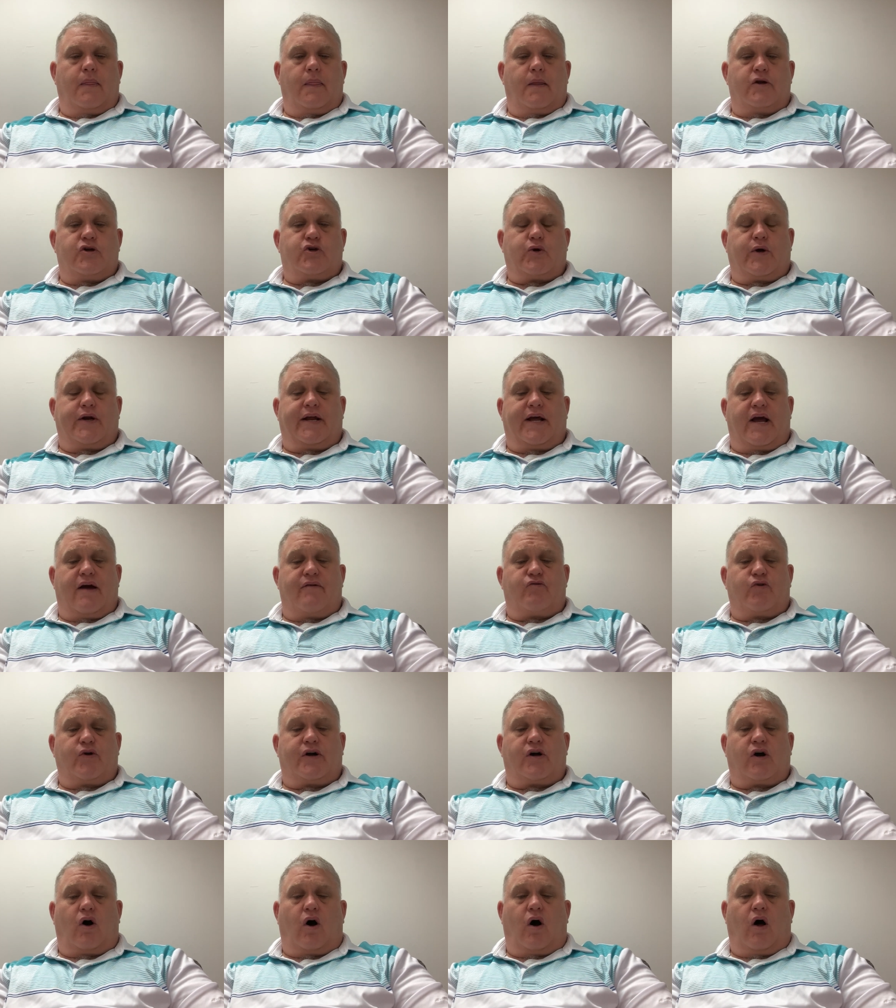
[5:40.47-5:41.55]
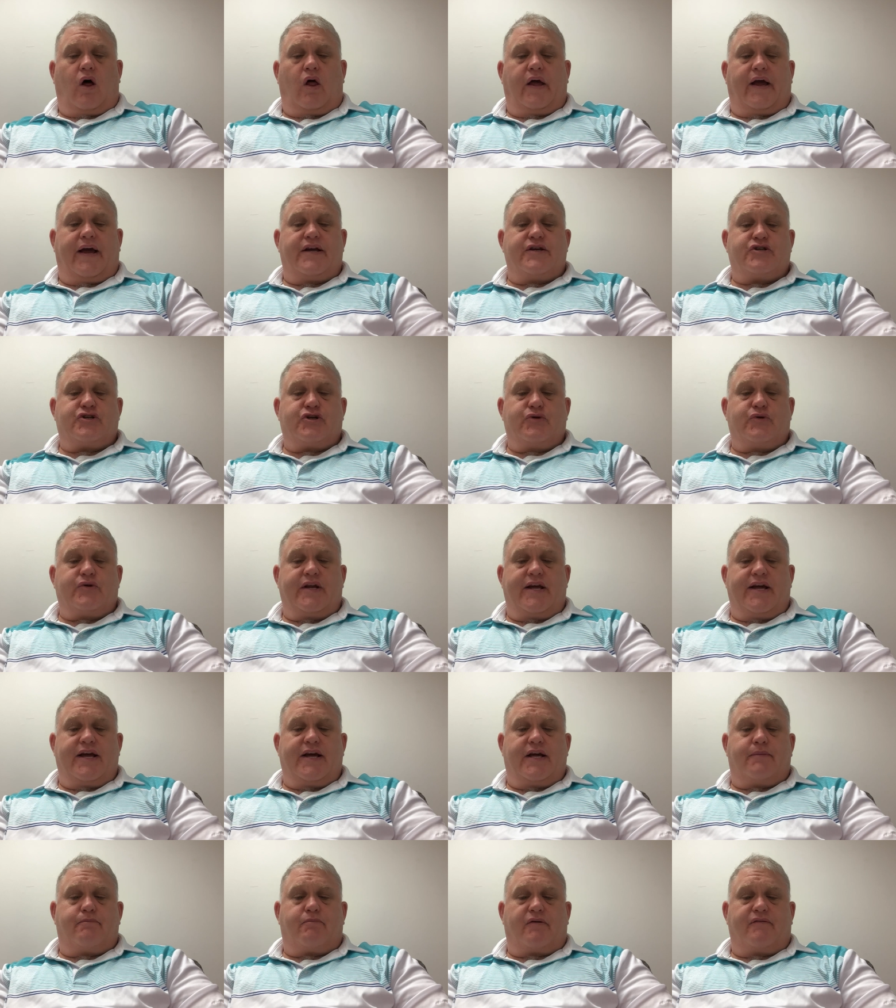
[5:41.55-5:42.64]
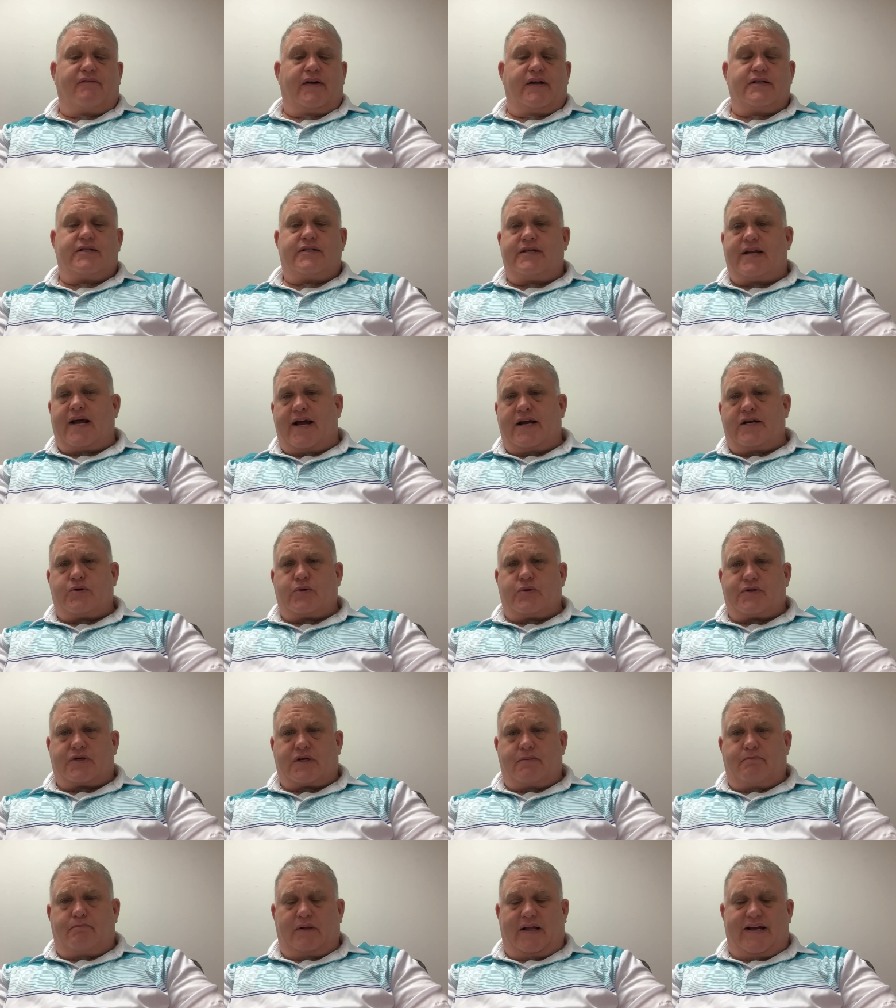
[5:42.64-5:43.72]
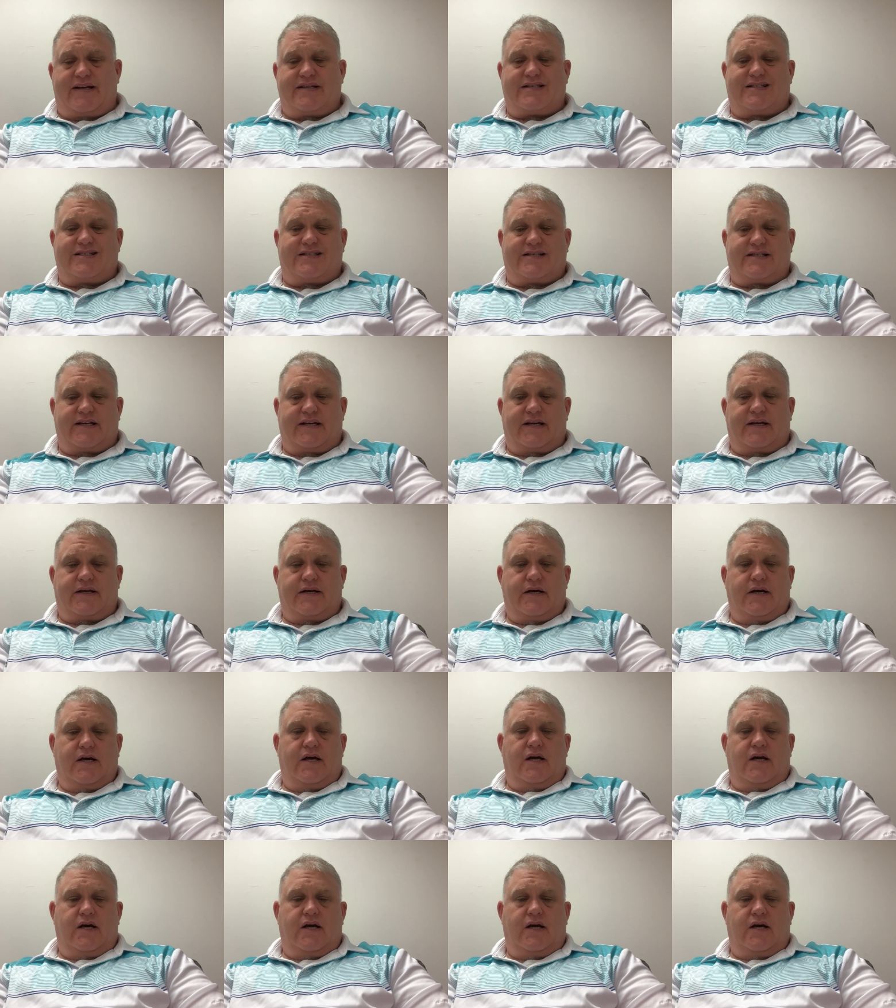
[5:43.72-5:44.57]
Treating every call as unique prevents dangerous complacency.